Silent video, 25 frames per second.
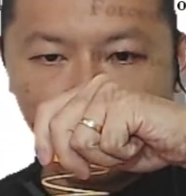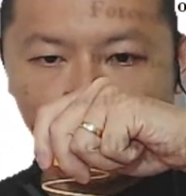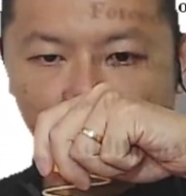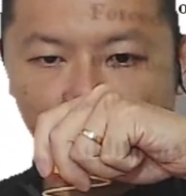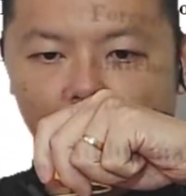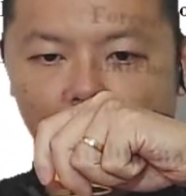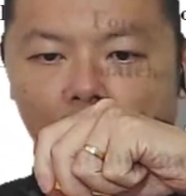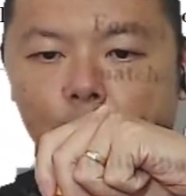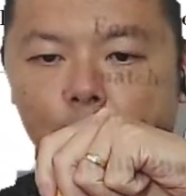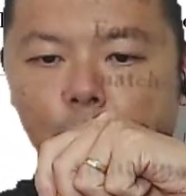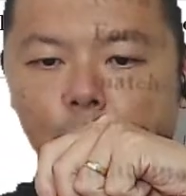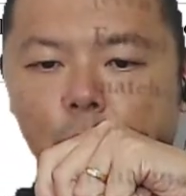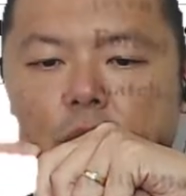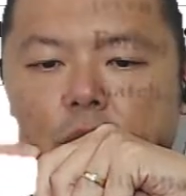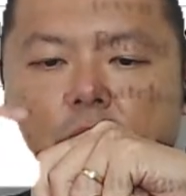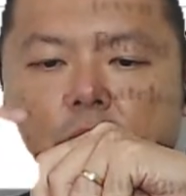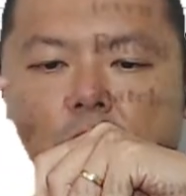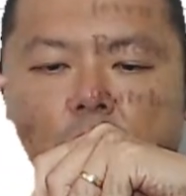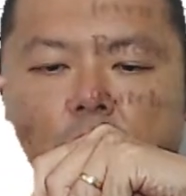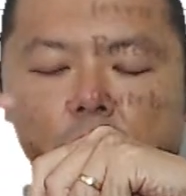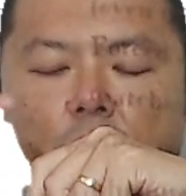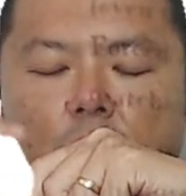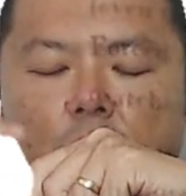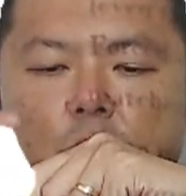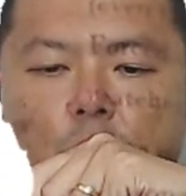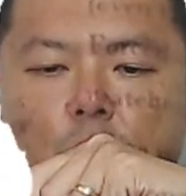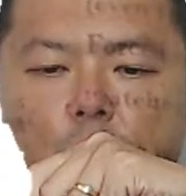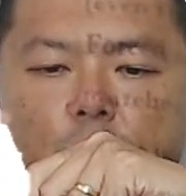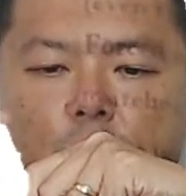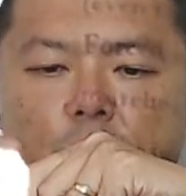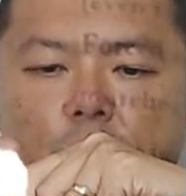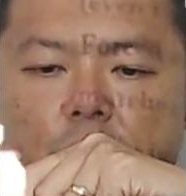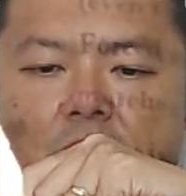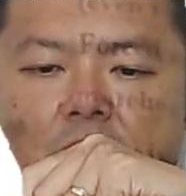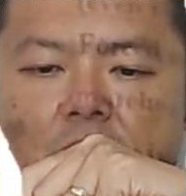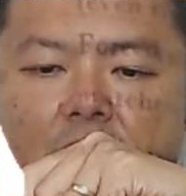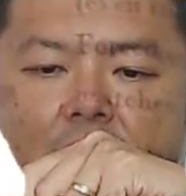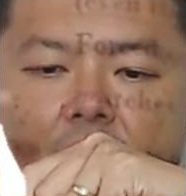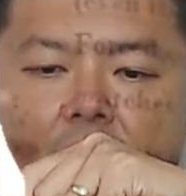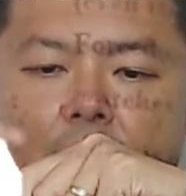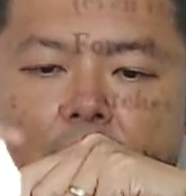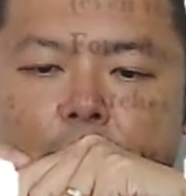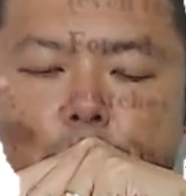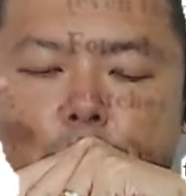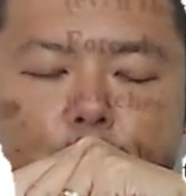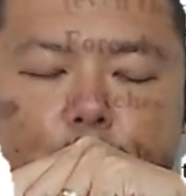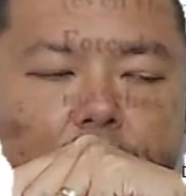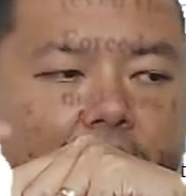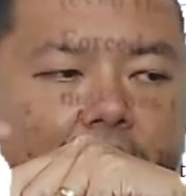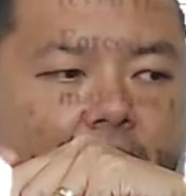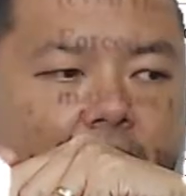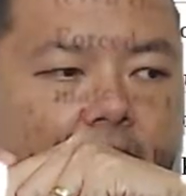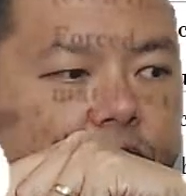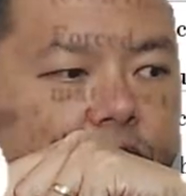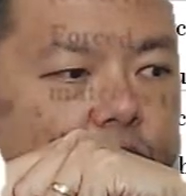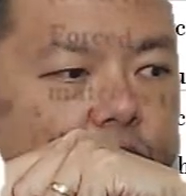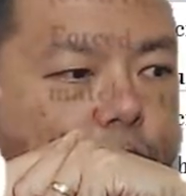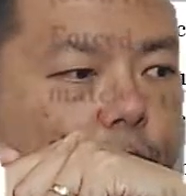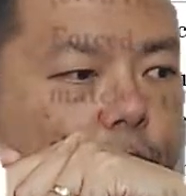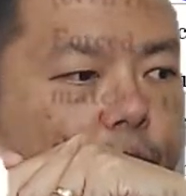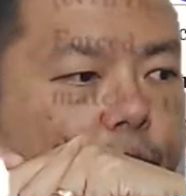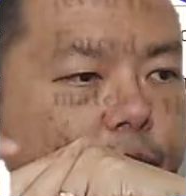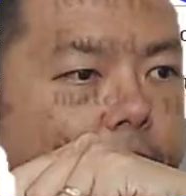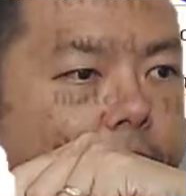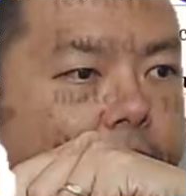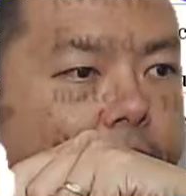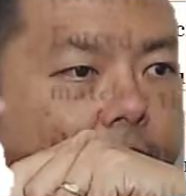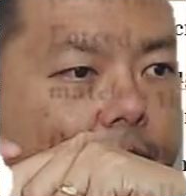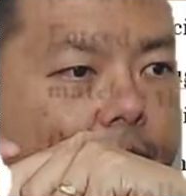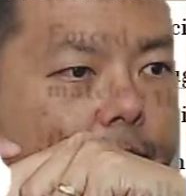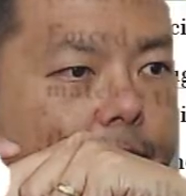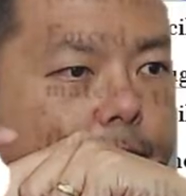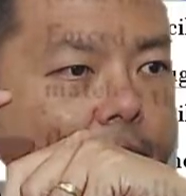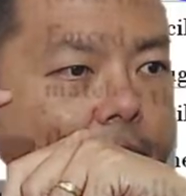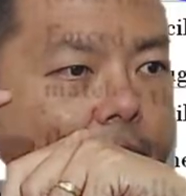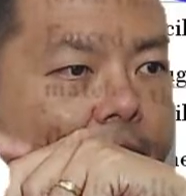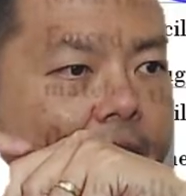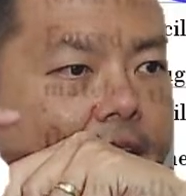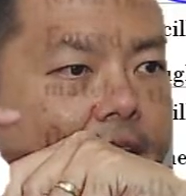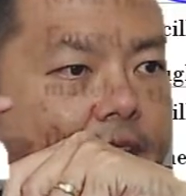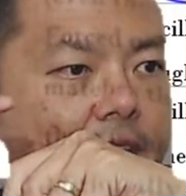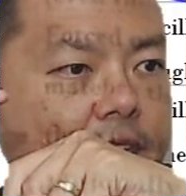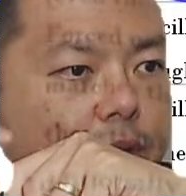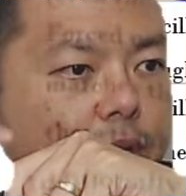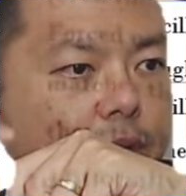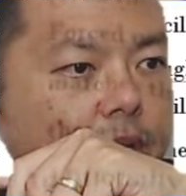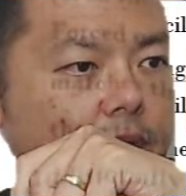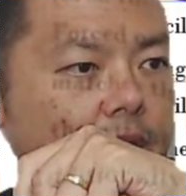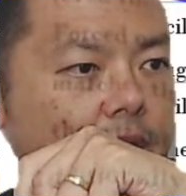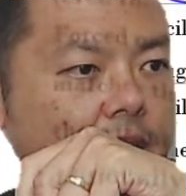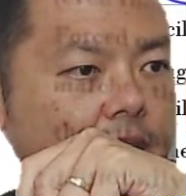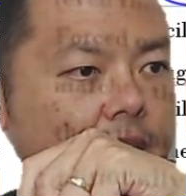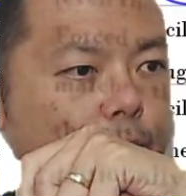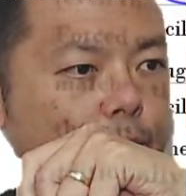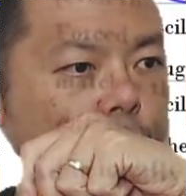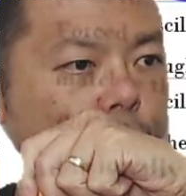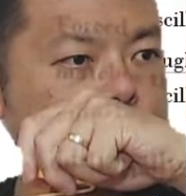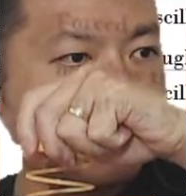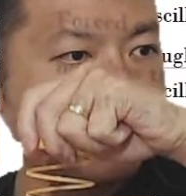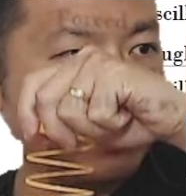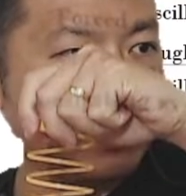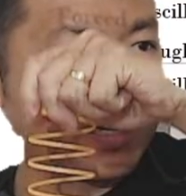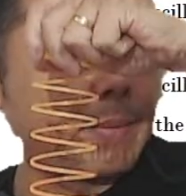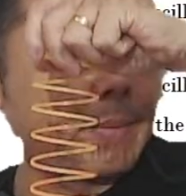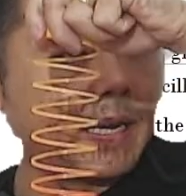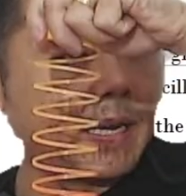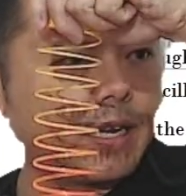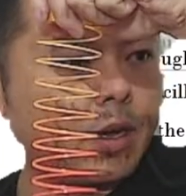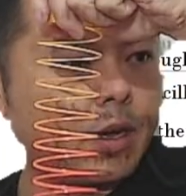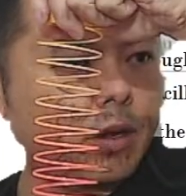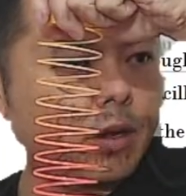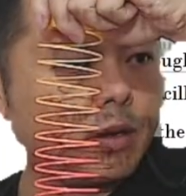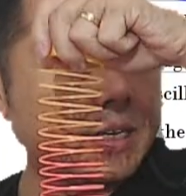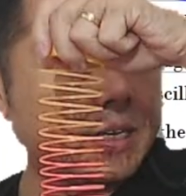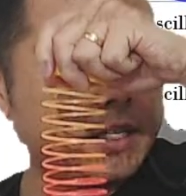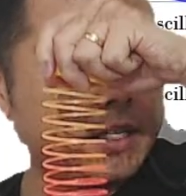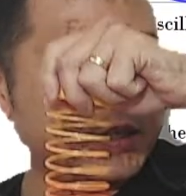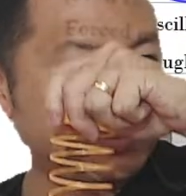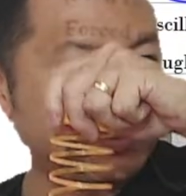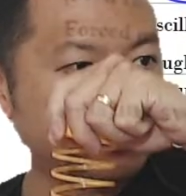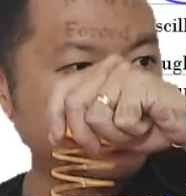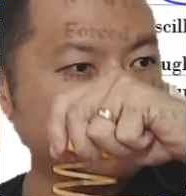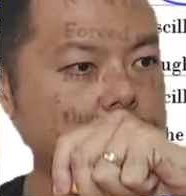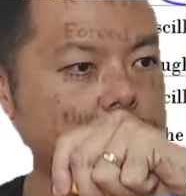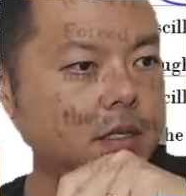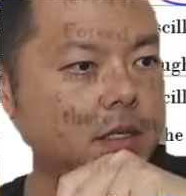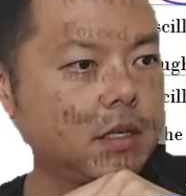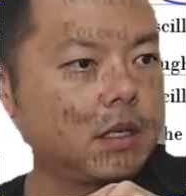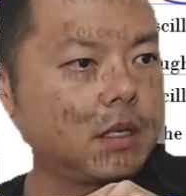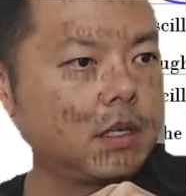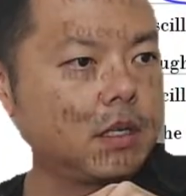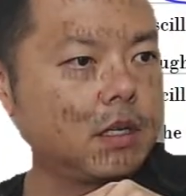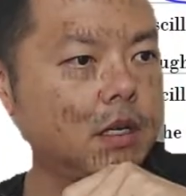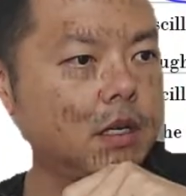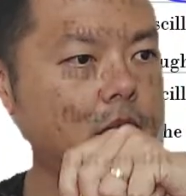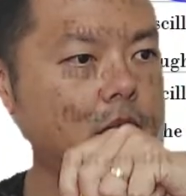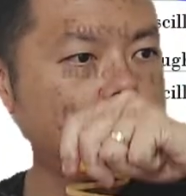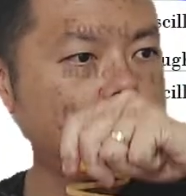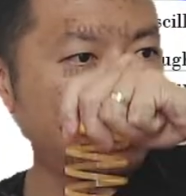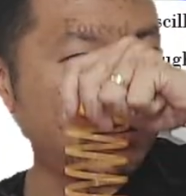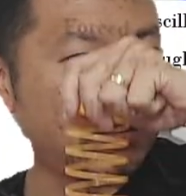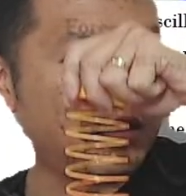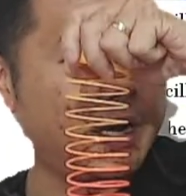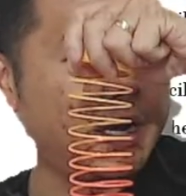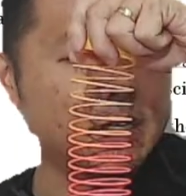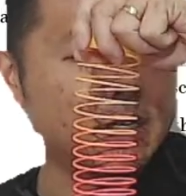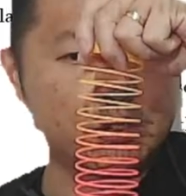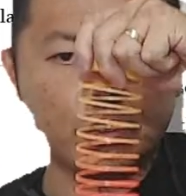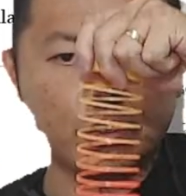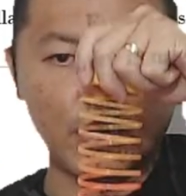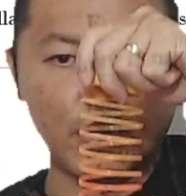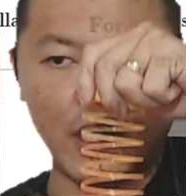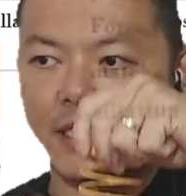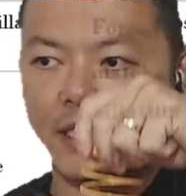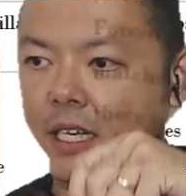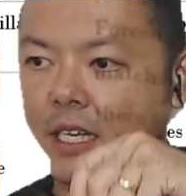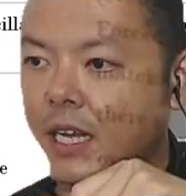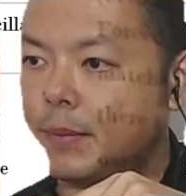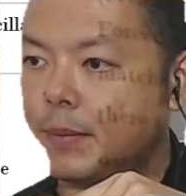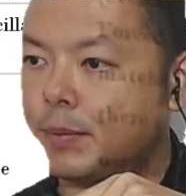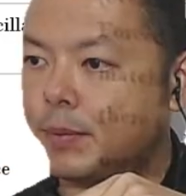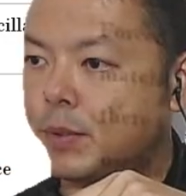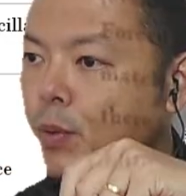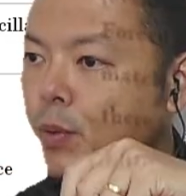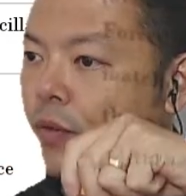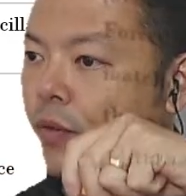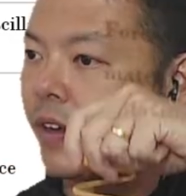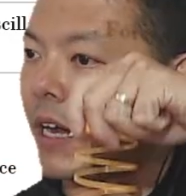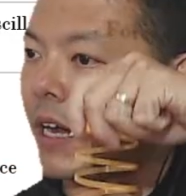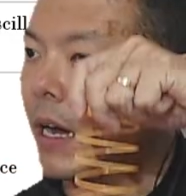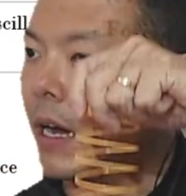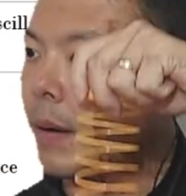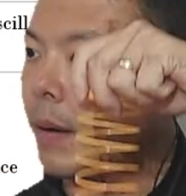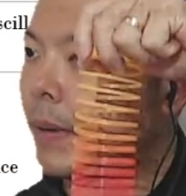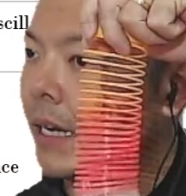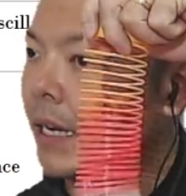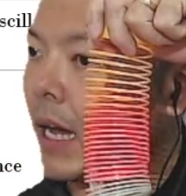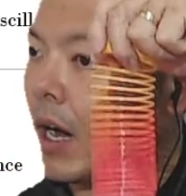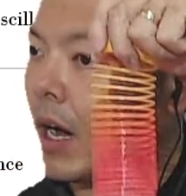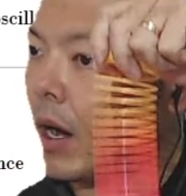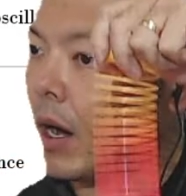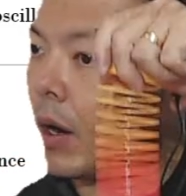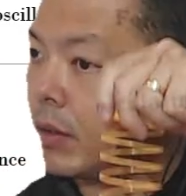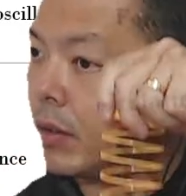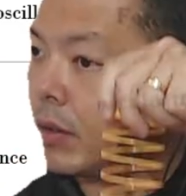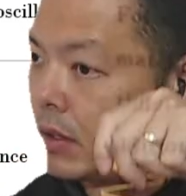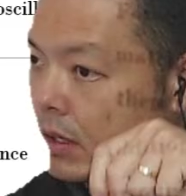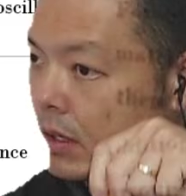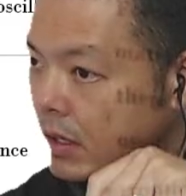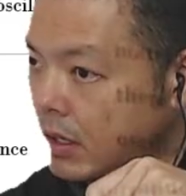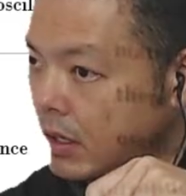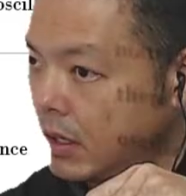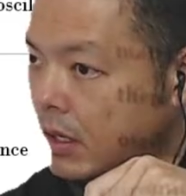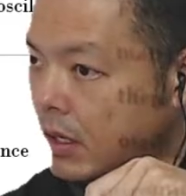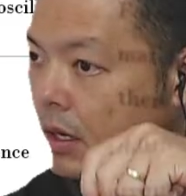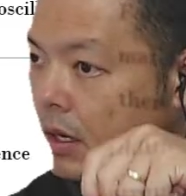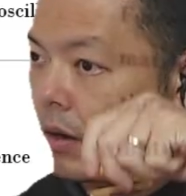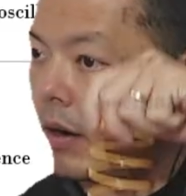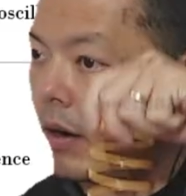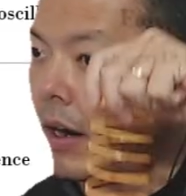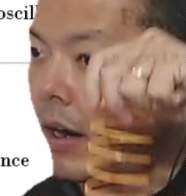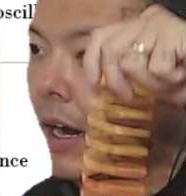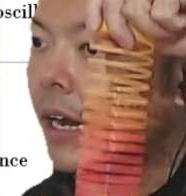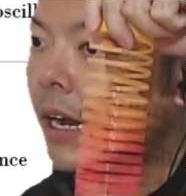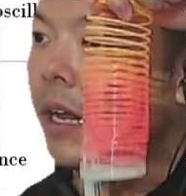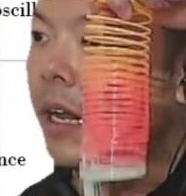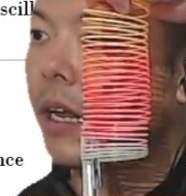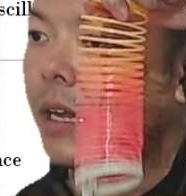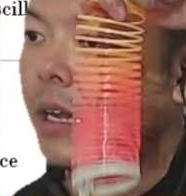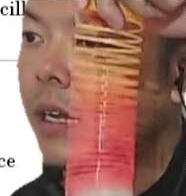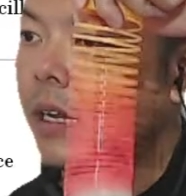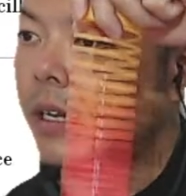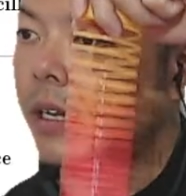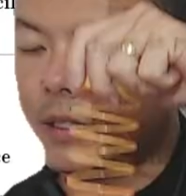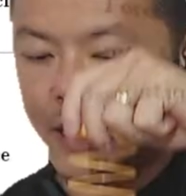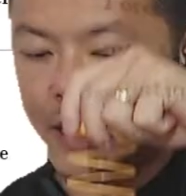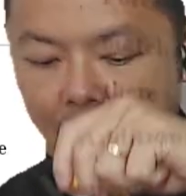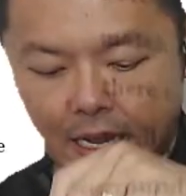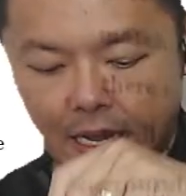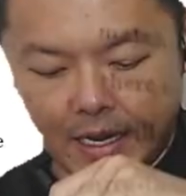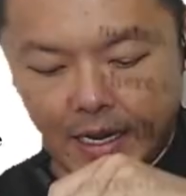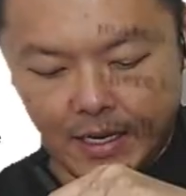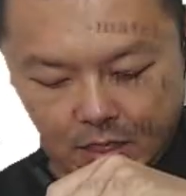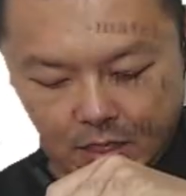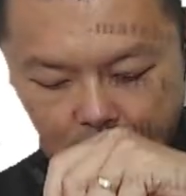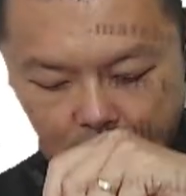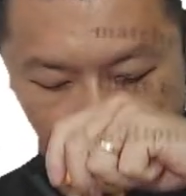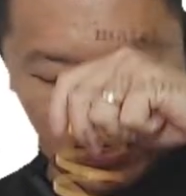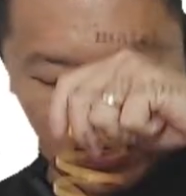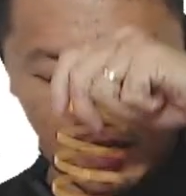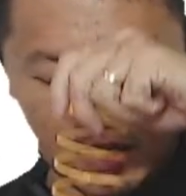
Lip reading: I'm going to continuously input energy with my hand. My hand is going to keep moving up and down like this, right? So as it keeps moving up and down, right, then the